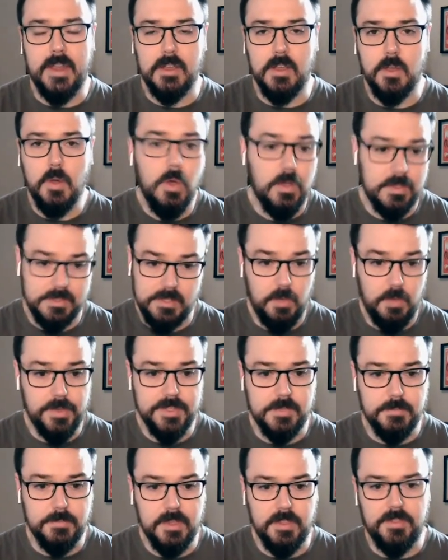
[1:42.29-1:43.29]
And as
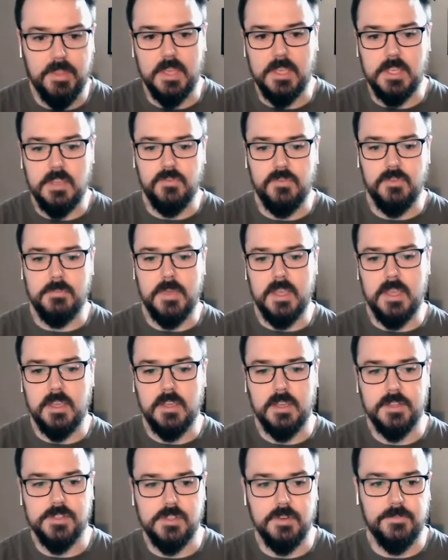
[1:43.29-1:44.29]
always, a big thank you for
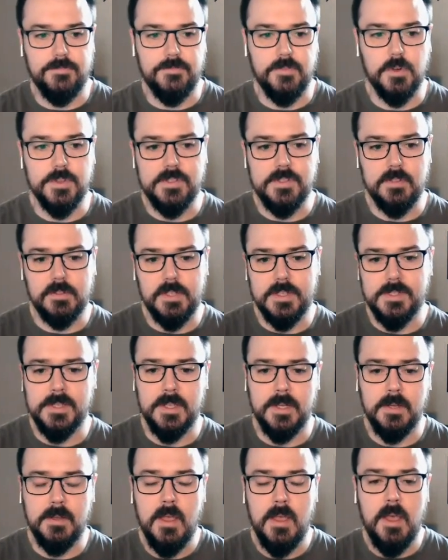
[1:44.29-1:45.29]
making us your first
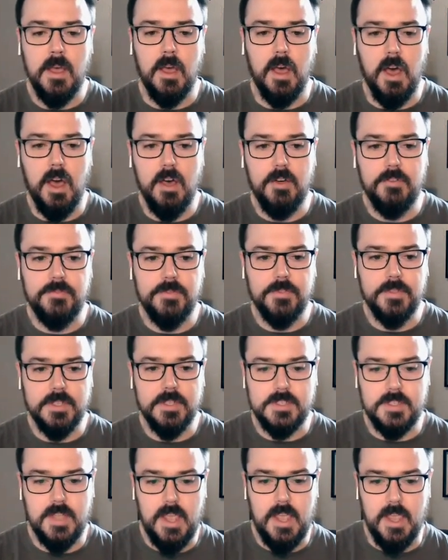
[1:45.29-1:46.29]
listen of
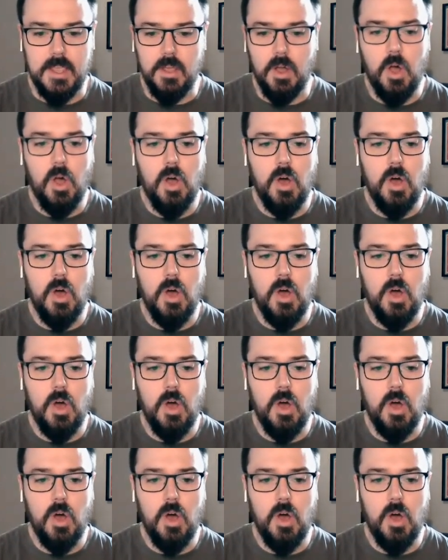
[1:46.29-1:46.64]
the day.